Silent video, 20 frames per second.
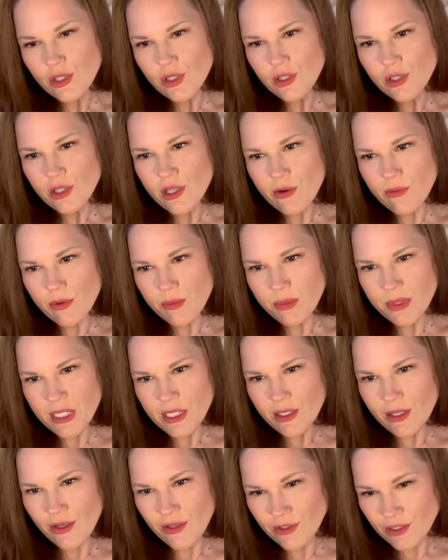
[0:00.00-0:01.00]
That would
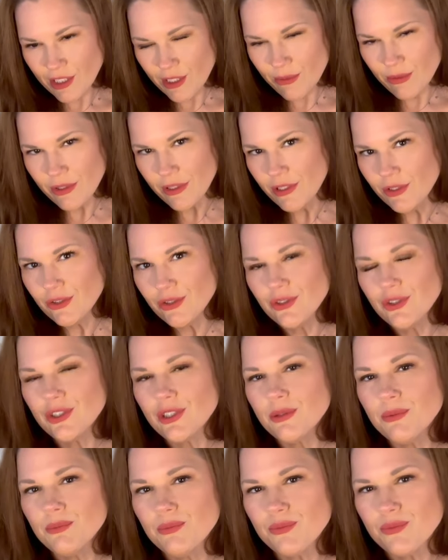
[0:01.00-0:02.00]
be
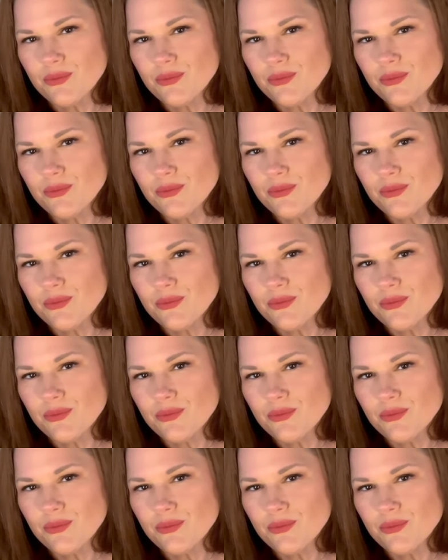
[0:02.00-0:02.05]
anti-relationship